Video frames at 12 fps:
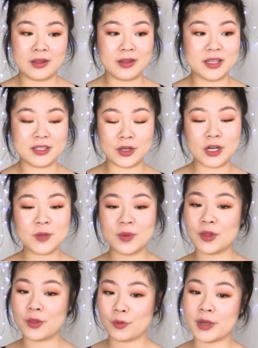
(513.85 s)
there's only
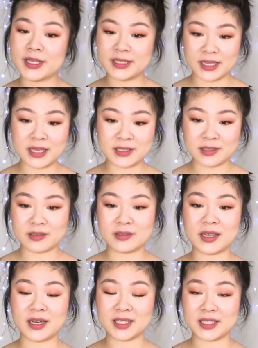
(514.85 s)
been 3
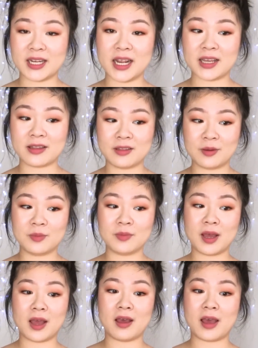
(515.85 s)
seasons and it's taken them
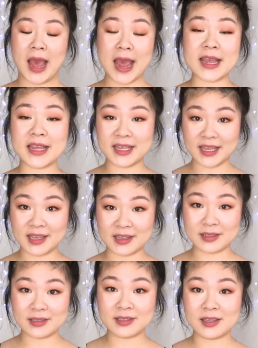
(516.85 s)
8
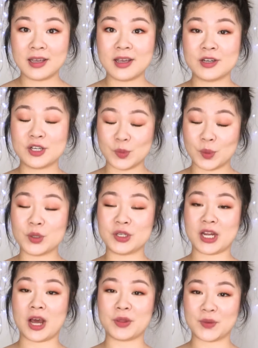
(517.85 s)
years to
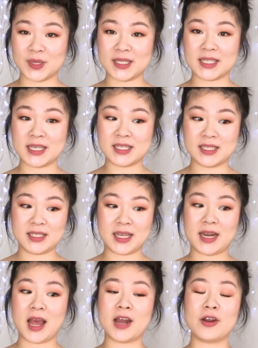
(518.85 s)
push out 3 seasons,
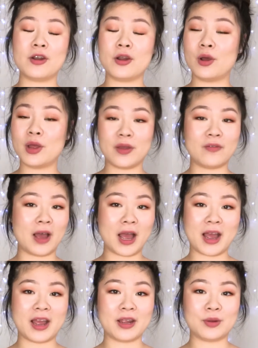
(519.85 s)
and I don't know if
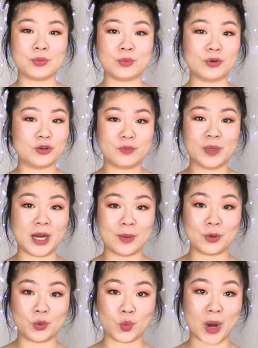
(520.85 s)
I would have been
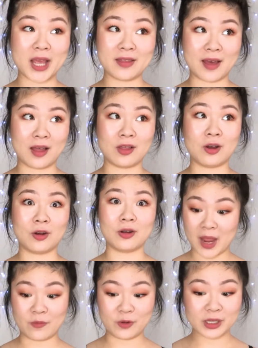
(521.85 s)
able to wait that long.
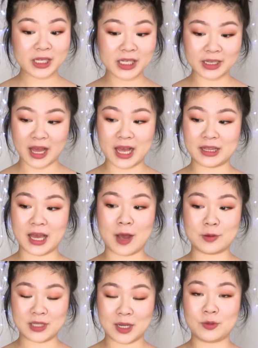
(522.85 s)
I'm really glad that
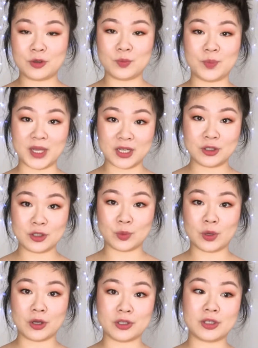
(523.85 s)
I was able to binge
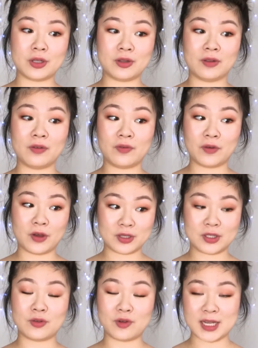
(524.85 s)
watch the
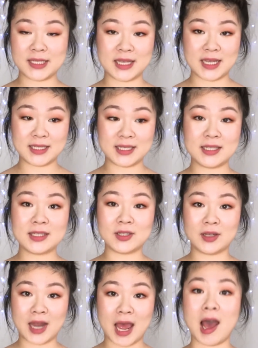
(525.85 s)
first 3 seasons,
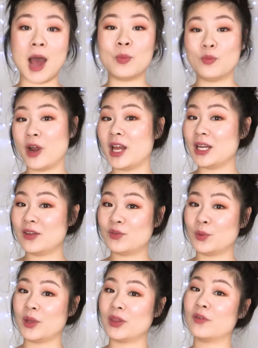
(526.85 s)
so now I'm ready
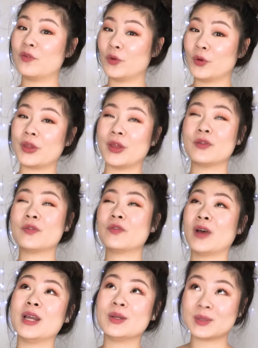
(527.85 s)
for when the 4th and
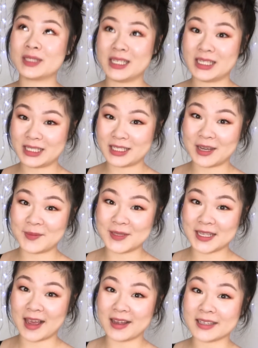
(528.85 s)
final season
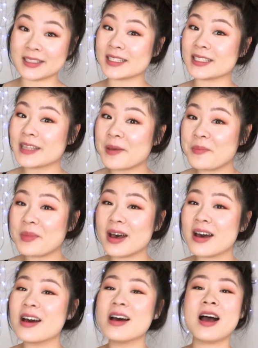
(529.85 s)
comes out in
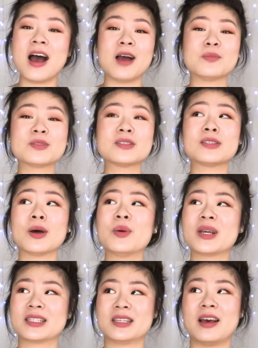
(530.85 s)
December. I'm so
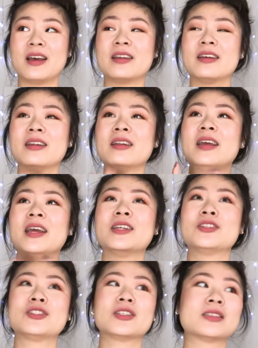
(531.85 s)
excited.
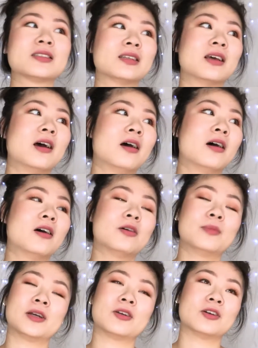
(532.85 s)
It's just,
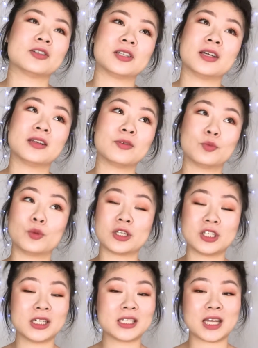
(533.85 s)
oh my gosh,
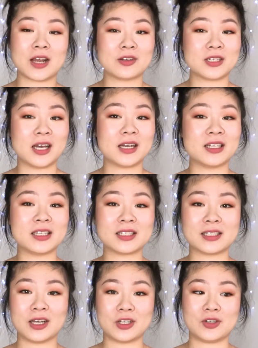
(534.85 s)
watching Attack on Titan is
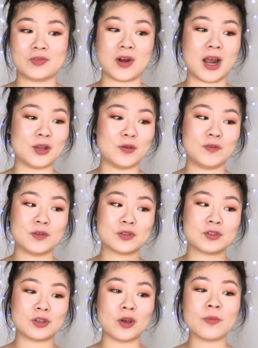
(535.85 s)
such a ride. You feel
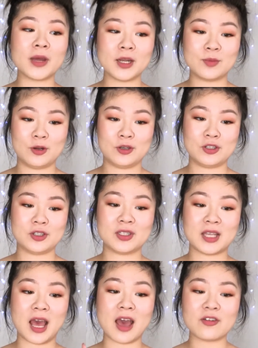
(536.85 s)
so many
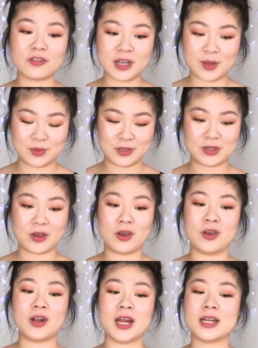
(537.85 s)
emotions every
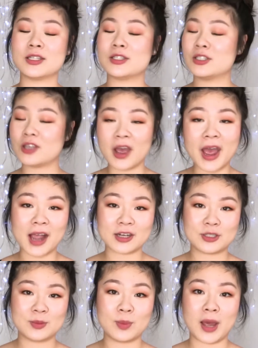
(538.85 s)
episode and it's so
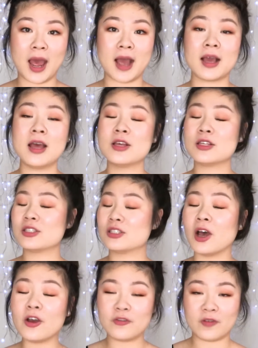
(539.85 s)
action-packed,
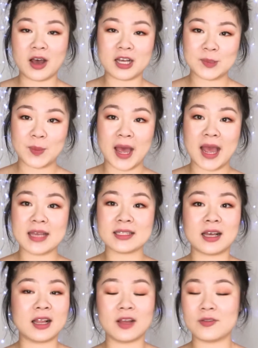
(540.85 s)
so
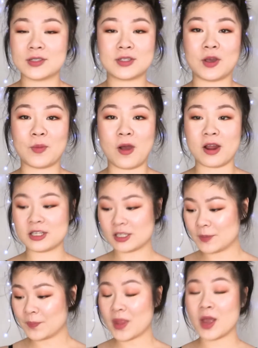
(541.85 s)
fast-paced. I love it so much.
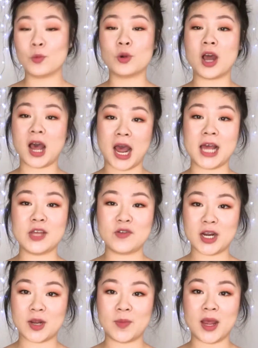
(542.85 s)
Would highly
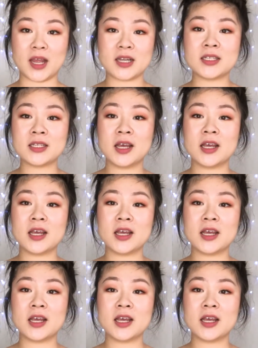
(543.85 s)
recommend